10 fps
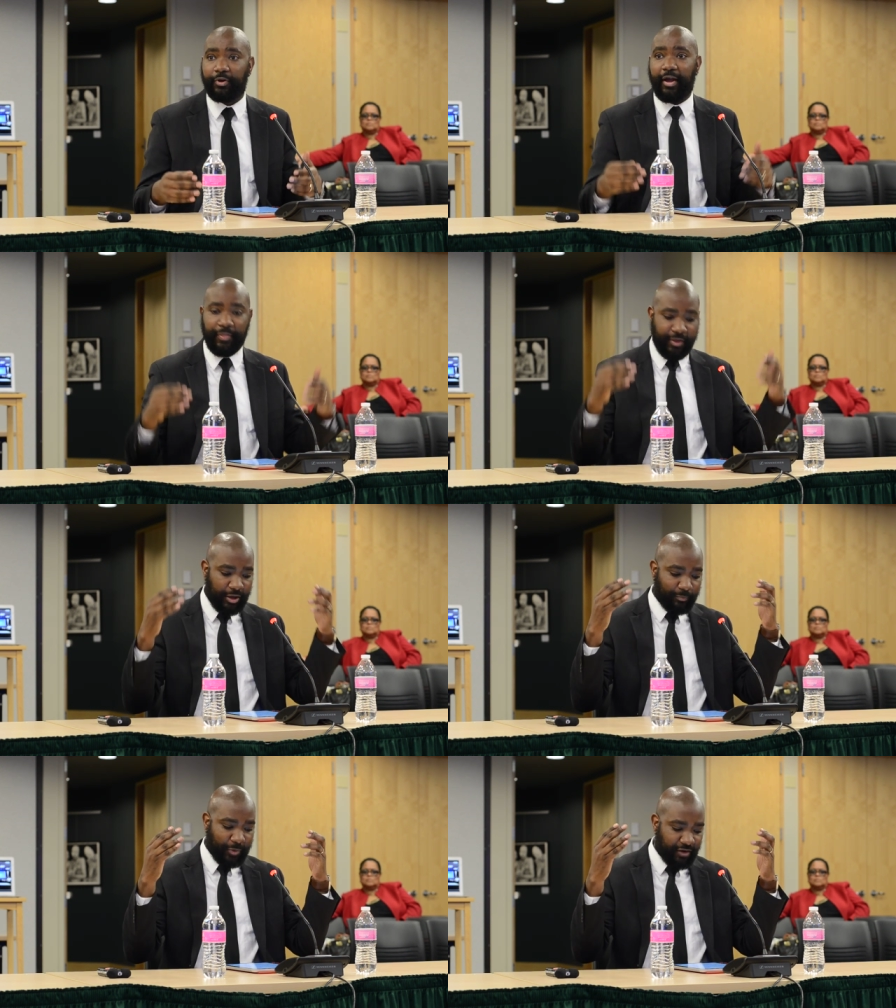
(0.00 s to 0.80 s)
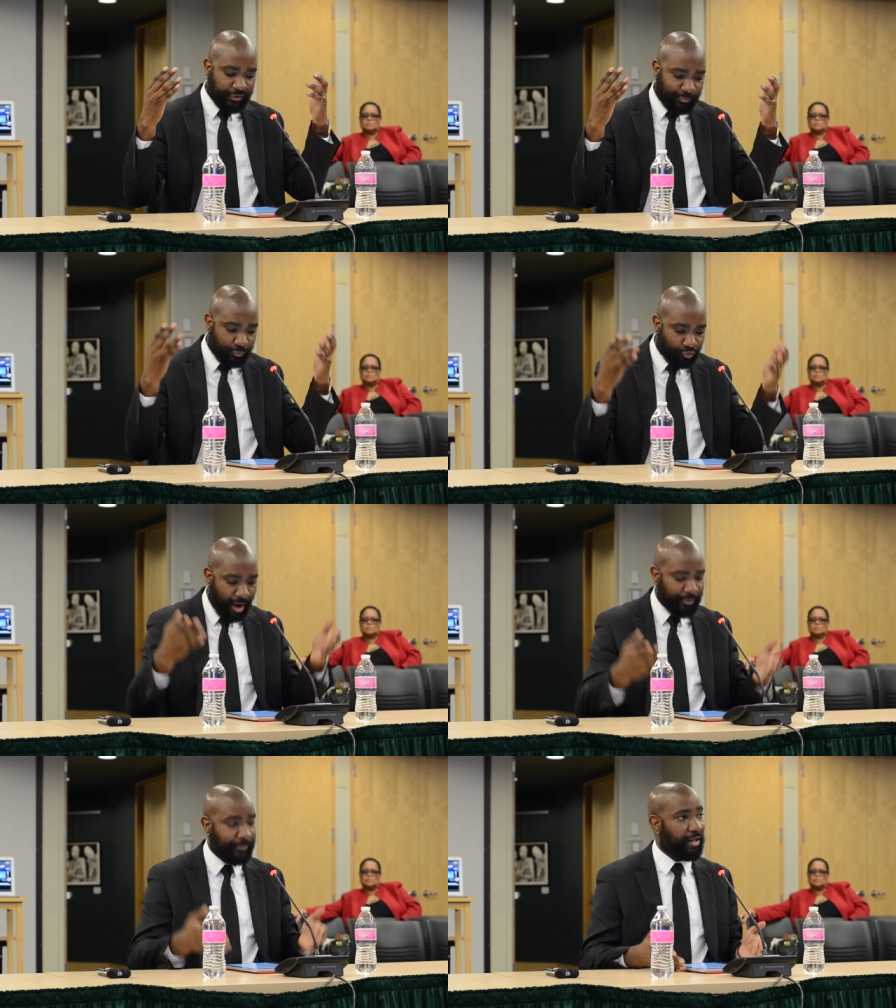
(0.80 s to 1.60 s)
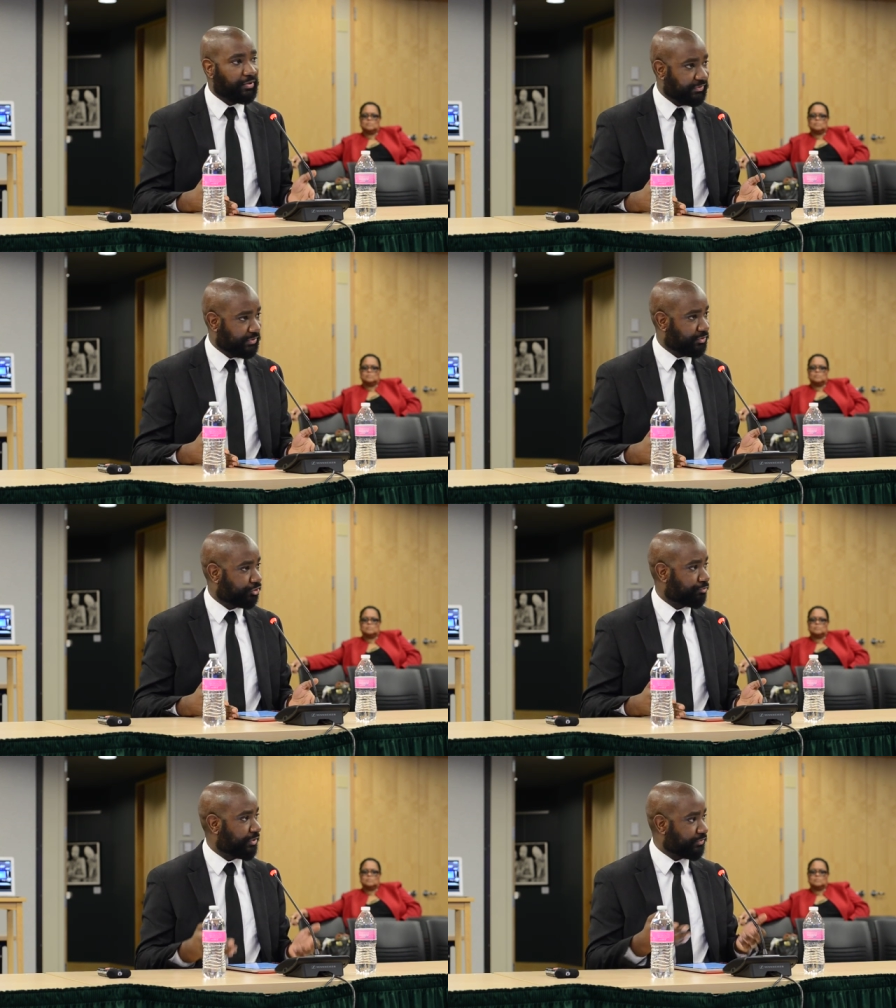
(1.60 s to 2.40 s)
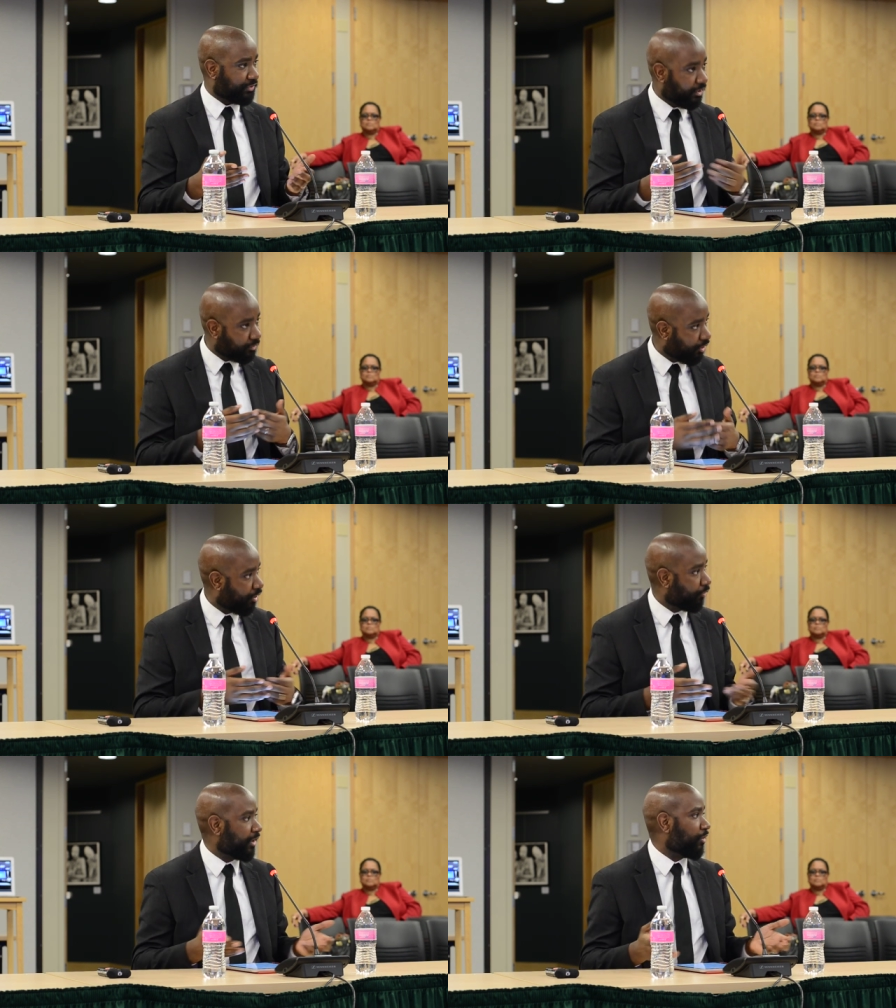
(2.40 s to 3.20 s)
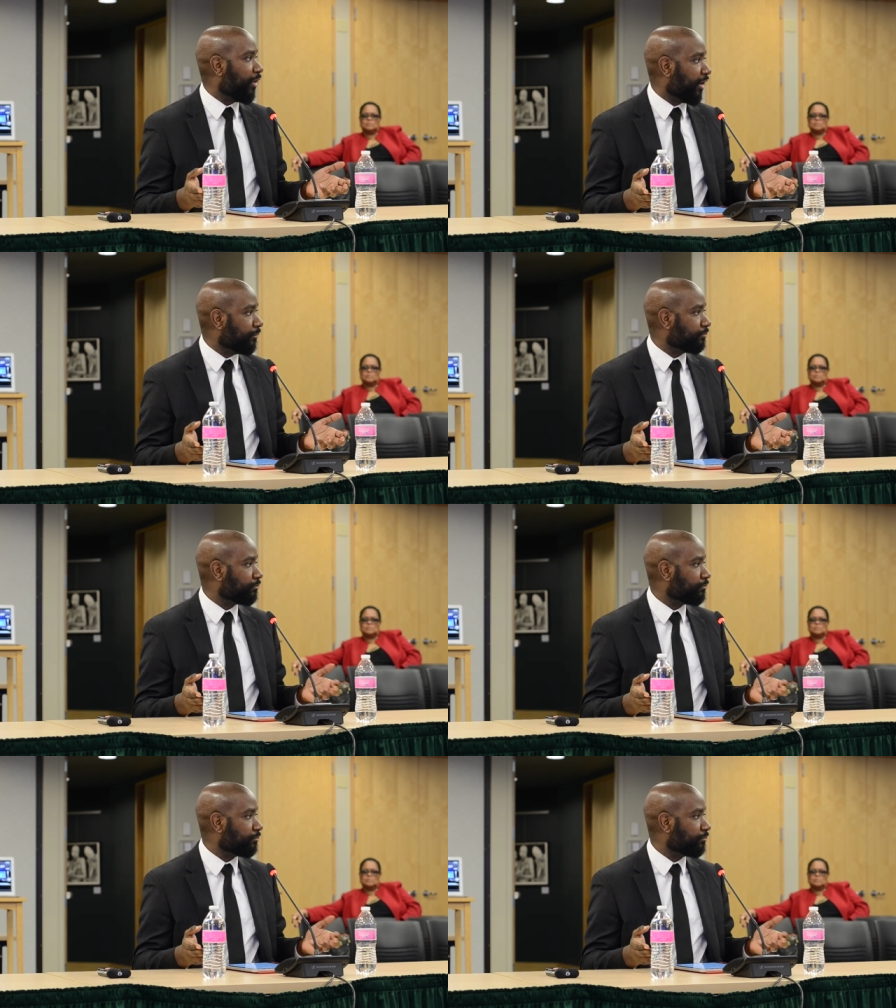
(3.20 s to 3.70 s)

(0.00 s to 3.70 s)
and then kind of just drop the policies in the district and say, okay, go ahead.